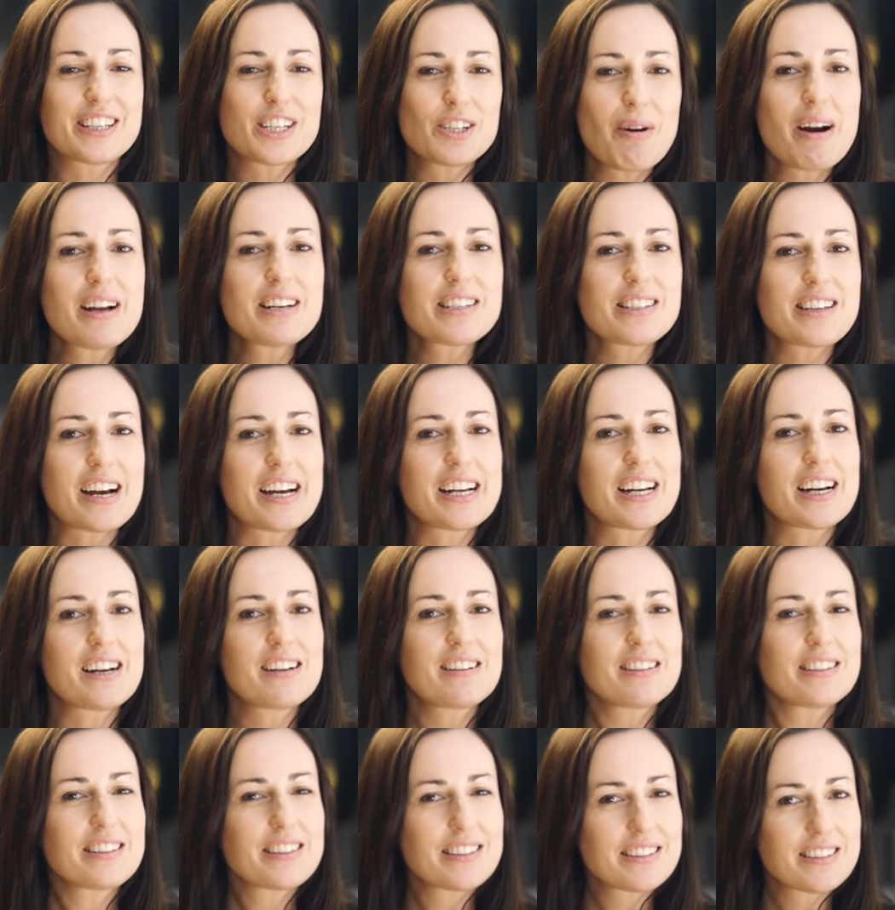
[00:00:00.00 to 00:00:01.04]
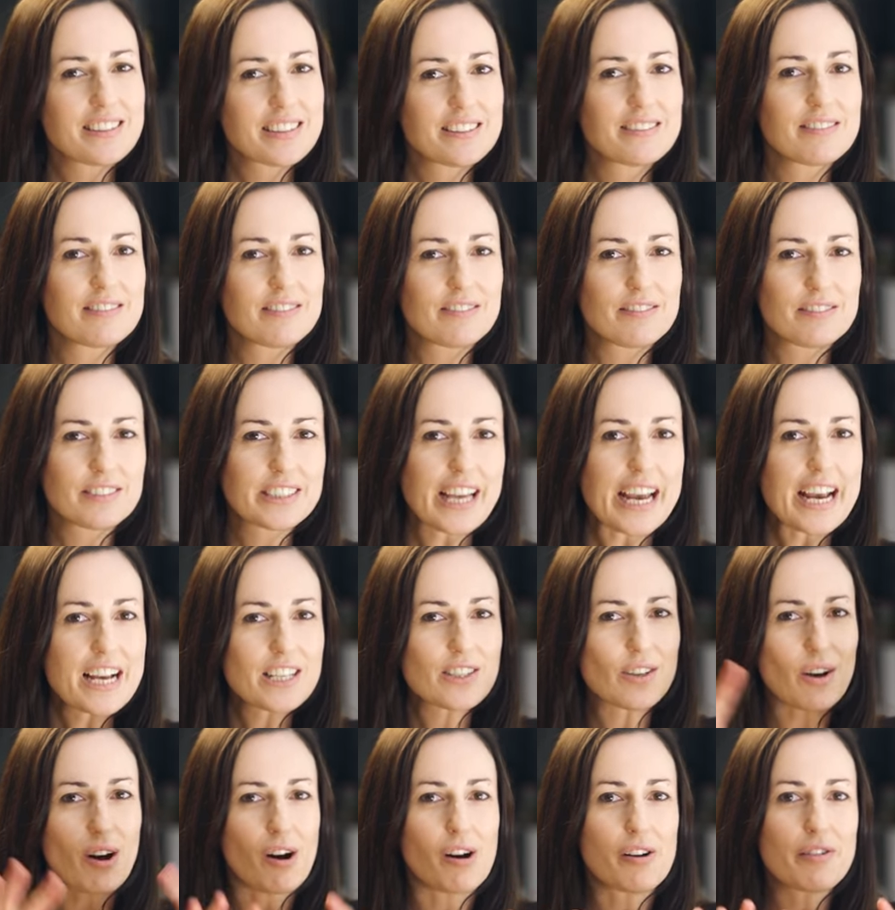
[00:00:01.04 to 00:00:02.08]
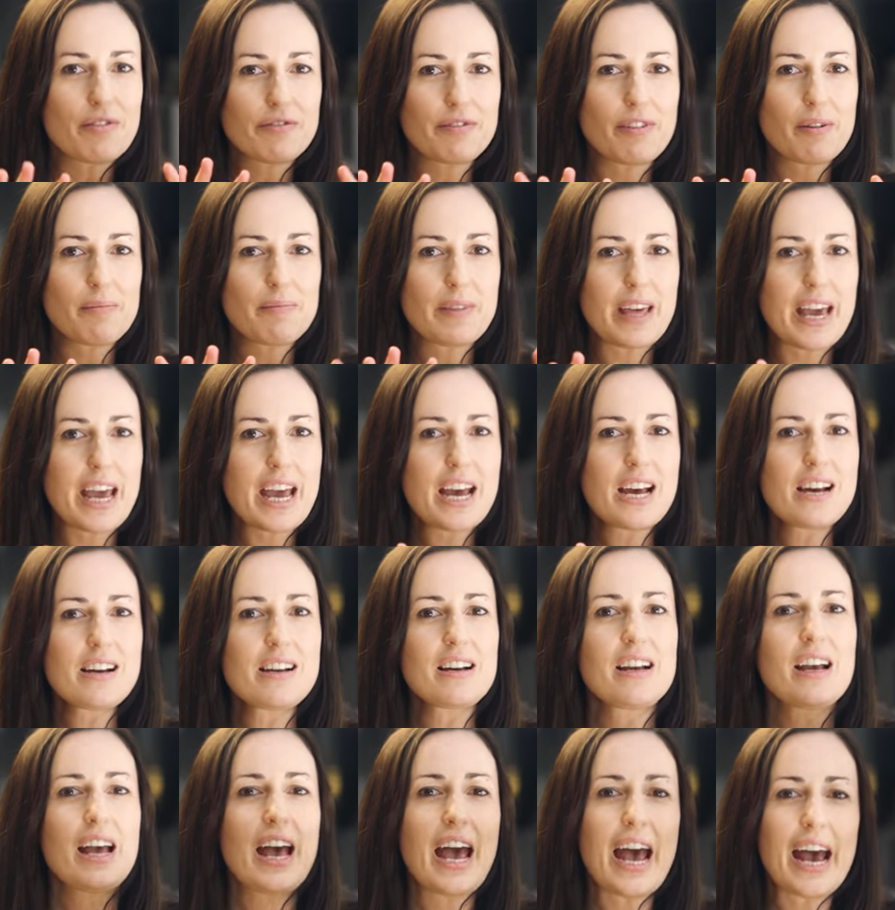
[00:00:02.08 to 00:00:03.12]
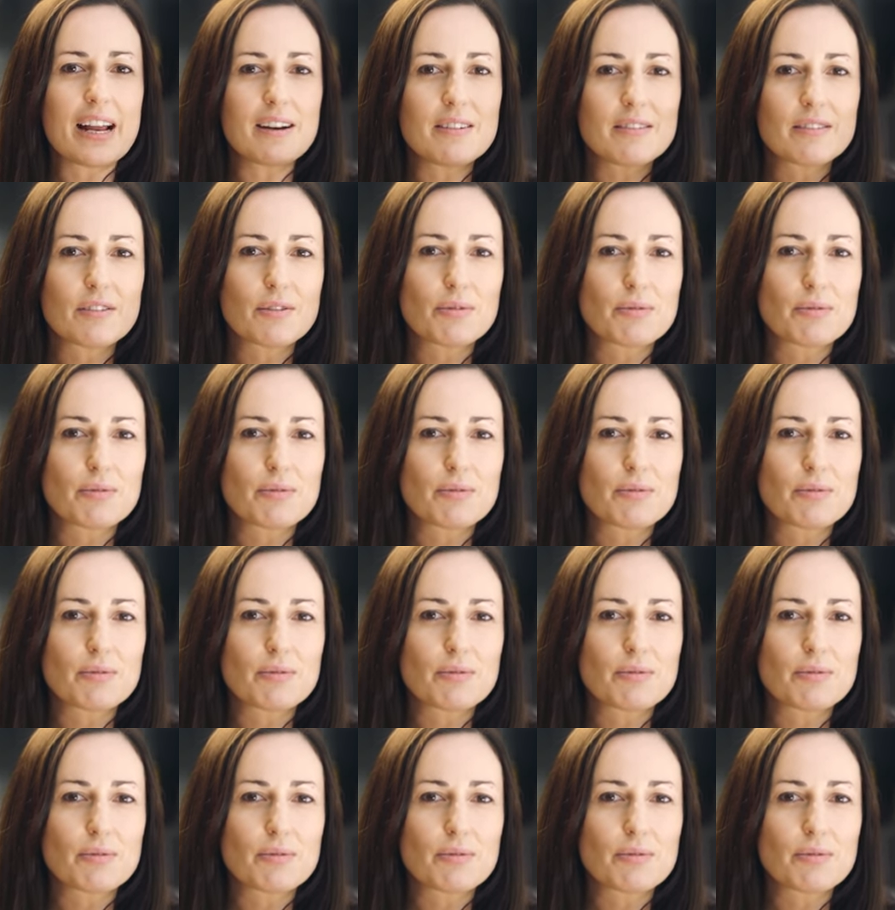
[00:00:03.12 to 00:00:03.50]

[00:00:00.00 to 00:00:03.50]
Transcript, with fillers: The UI designer takes on from there and